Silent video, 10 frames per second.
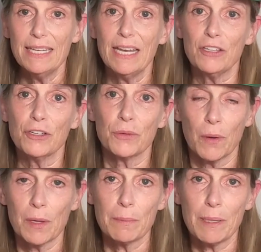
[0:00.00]
Now your
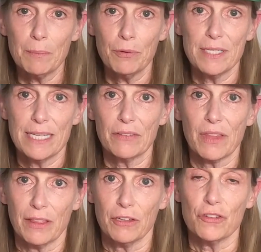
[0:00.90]
grown-up can print out
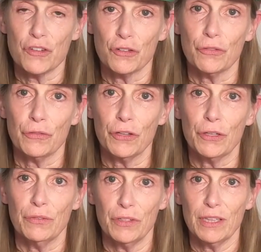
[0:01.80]
the letter journal for
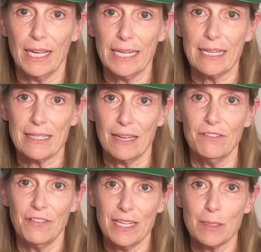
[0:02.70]
you if you'd like. It's
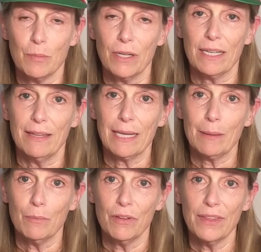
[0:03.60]
on Facebook, and they
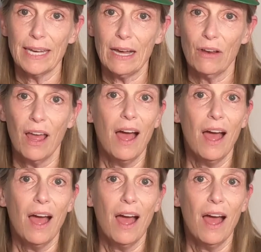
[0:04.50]
can print that out.